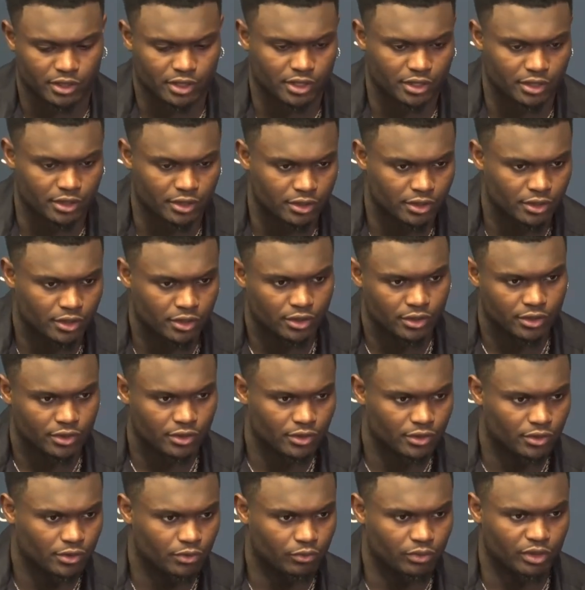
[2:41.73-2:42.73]
or
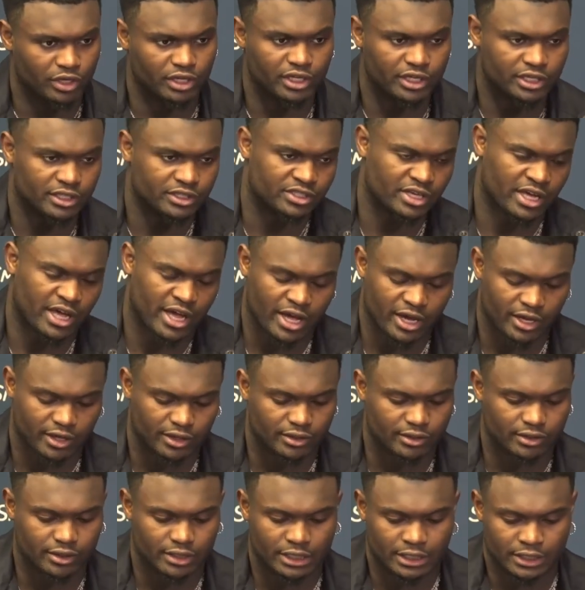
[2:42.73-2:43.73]
when to
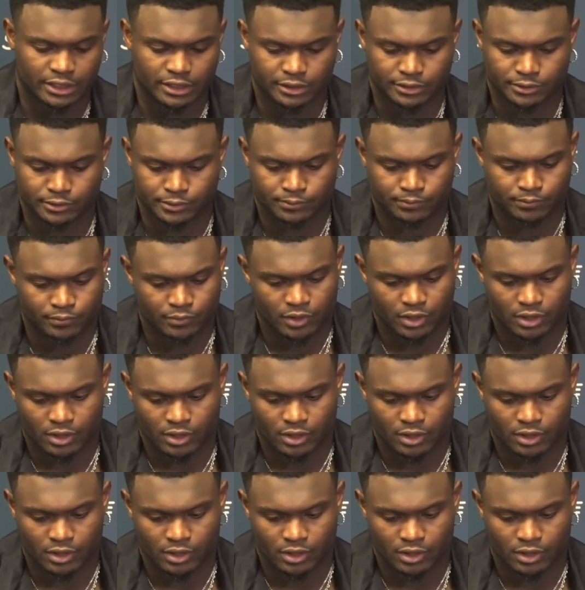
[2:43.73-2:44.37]
attack. And